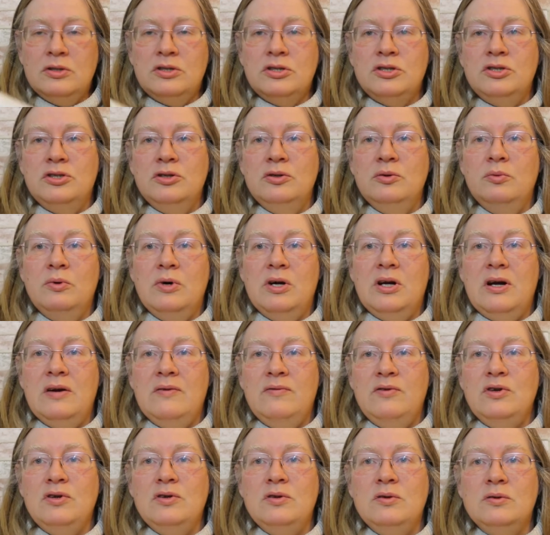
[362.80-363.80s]
to what
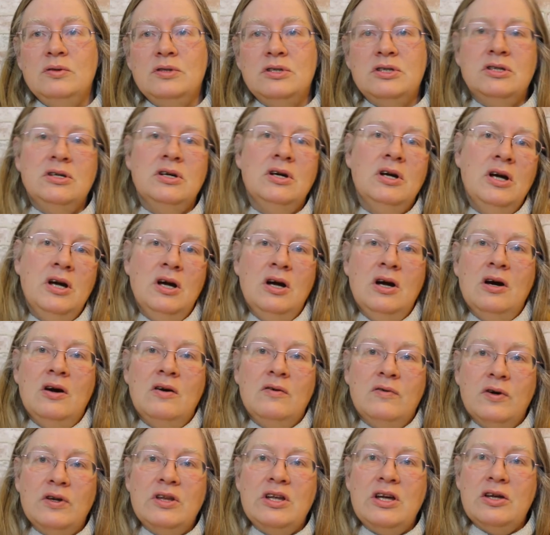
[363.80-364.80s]
I've used
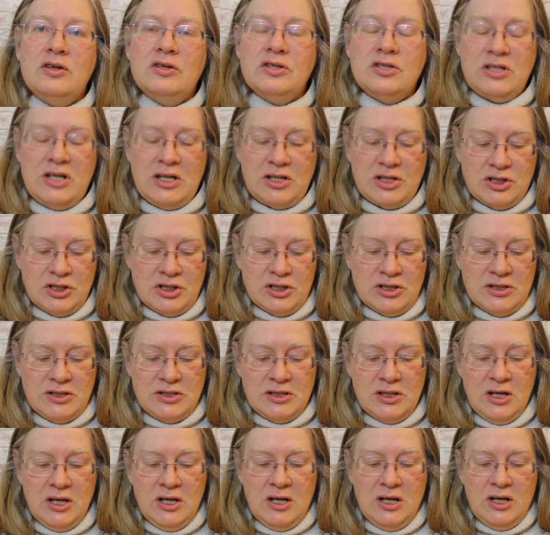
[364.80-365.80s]
for the other sections.
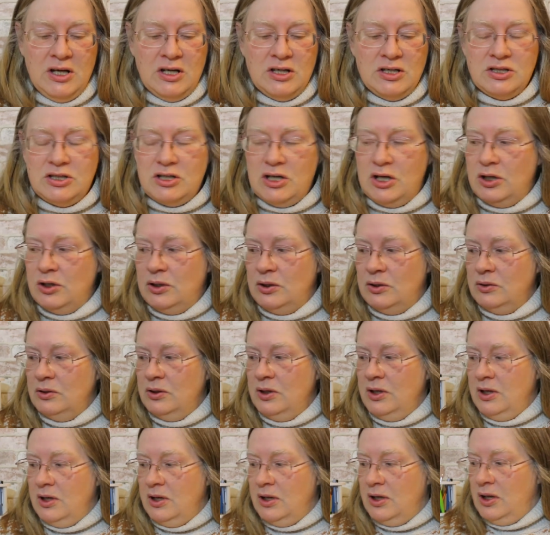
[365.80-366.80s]
So
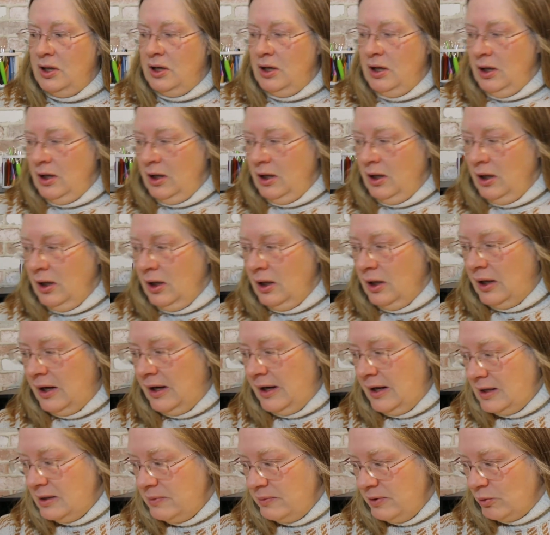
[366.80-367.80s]
I
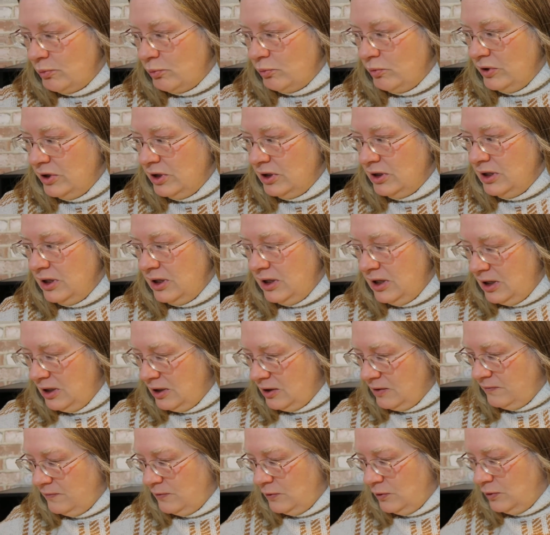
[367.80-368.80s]
had to be really
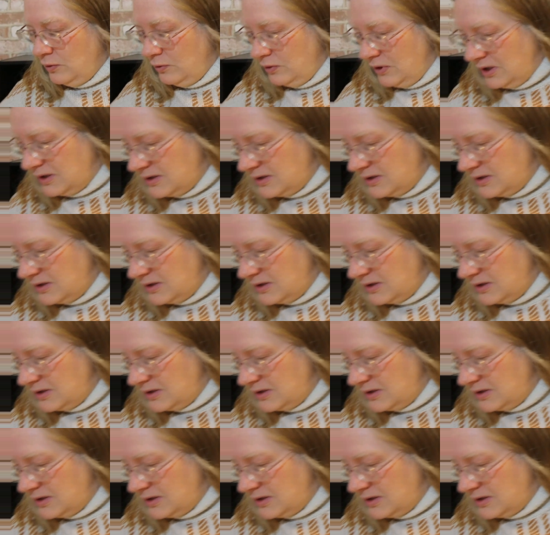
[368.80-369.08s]
careful. It